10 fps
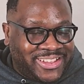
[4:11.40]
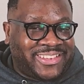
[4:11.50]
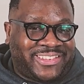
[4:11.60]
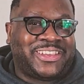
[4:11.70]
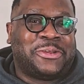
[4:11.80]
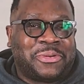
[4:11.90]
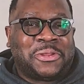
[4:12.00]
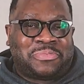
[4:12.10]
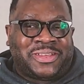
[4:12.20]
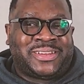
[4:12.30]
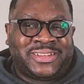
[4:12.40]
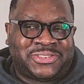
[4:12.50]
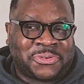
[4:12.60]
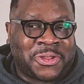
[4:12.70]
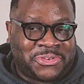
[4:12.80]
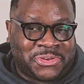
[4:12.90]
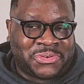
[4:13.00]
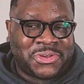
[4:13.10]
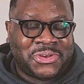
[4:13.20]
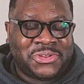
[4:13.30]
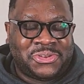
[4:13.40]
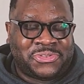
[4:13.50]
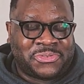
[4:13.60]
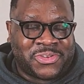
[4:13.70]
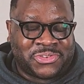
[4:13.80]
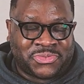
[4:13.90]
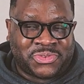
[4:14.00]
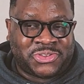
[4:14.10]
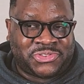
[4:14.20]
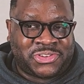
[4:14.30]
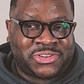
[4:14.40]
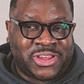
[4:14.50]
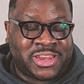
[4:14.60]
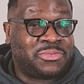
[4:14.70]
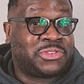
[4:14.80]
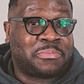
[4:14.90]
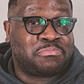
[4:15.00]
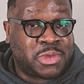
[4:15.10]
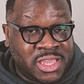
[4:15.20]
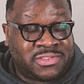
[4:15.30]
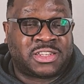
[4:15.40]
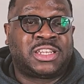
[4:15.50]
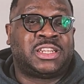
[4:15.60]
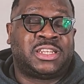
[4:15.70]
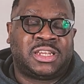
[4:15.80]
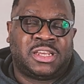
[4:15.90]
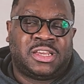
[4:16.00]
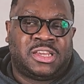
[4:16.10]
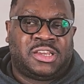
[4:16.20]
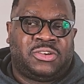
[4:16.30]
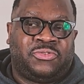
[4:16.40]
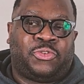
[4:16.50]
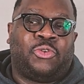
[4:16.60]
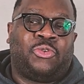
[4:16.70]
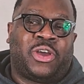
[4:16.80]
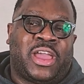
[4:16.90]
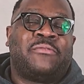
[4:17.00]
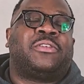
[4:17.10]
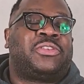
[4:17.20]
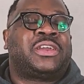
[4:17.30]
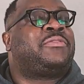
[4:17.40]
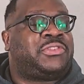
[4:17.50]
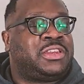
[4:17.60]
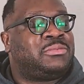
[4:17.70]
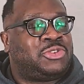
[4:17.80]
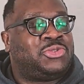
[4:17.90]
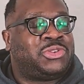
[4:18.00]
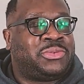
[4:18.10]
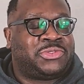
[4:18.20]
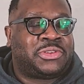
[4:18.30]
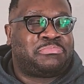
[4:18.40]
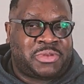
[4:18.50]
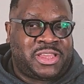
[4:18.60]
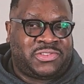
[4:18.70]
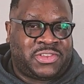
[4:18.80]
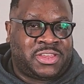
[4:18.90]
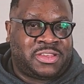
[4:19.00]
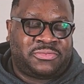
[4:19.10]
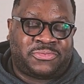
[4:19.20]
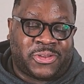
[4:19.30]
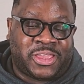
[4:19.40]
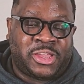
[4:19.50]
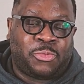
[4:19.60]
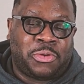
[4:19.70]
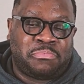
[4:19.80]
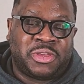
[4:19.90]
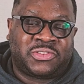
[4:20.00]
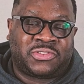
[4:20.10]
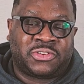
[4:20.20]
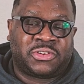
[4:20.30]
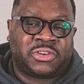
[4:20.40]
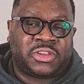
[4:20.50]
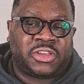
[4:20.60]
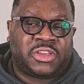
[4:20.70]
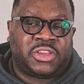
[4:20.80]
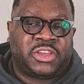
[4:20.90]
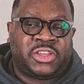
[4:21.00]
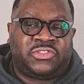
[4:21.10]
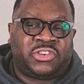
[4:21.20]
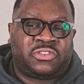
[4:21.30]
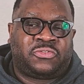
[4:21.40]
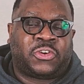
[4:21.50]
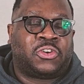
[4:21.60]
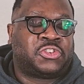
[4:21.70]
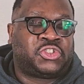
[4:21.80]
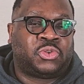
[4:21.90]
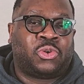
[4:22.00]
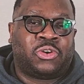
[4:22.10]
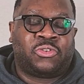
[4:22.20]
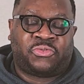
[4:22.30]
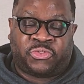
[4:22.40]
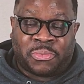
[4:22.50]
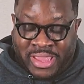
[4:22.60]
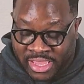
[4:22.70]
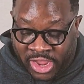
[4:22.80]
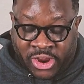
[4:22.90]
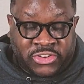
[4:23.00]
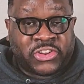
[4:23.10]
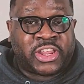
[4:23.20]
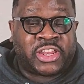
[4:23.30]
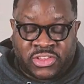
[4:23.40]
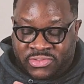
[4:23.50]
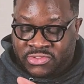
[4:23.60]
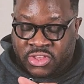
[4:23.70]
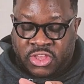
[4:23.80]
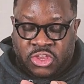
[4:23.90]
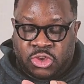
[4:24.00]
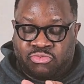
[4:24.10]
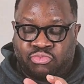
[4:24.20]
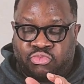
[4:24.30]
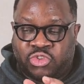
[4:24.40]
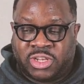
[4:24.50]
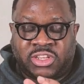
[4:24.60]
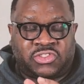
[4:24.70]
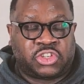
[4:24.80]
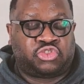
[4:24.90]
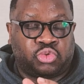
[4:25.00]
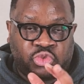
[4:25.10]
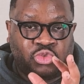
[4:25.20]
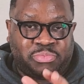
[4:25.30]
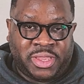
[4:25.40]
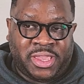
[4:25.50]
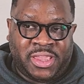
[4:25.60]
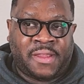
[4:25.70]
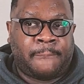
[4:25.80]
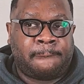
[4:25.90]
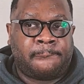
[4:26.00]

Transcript: this year, but it played at Toronto, the film festival this year, and he was amazing in it for everything I've seen him do that was amazing. For here with Mister, it just falls short from a character that is really central to being